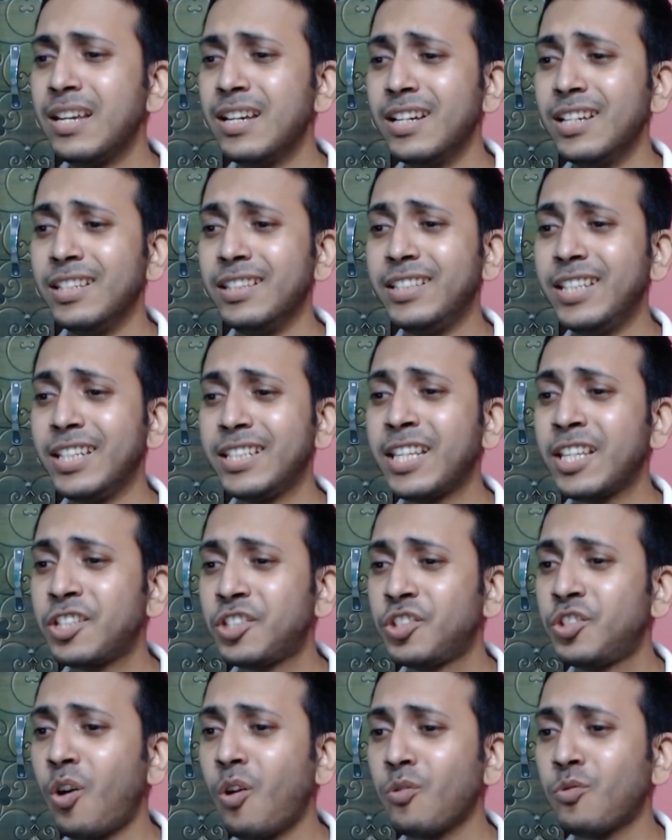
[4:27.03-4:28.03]
This is
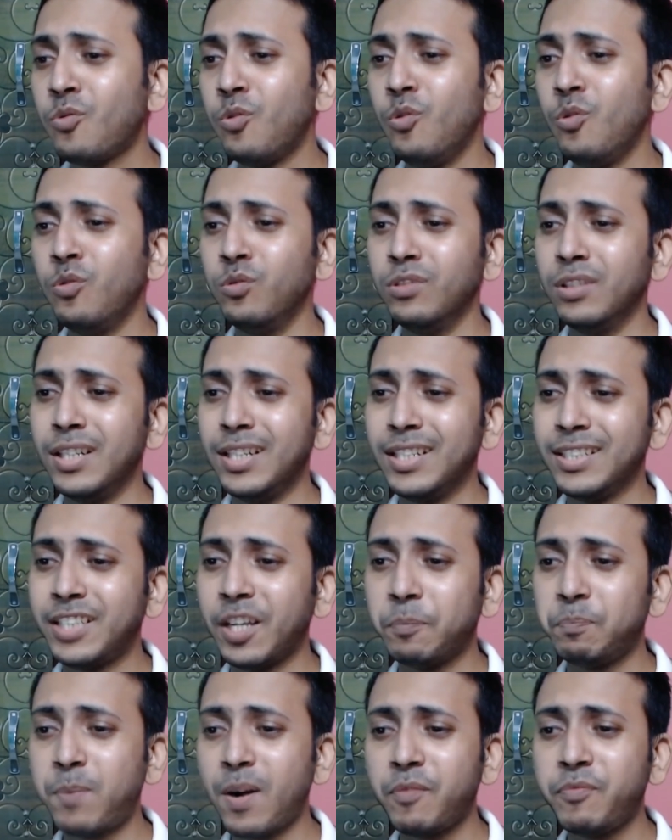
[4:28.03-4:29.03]
so cool. The
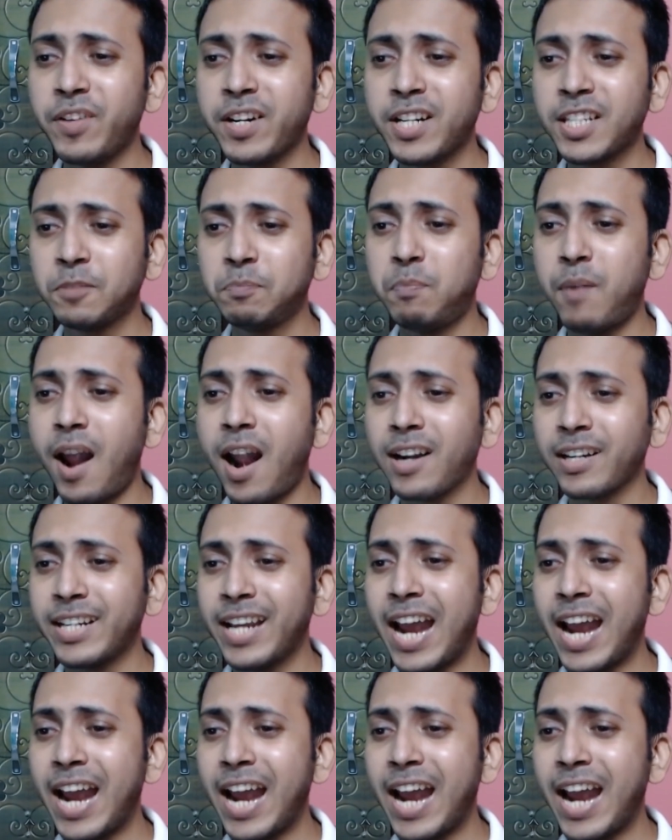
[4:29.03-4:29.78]
perfect spark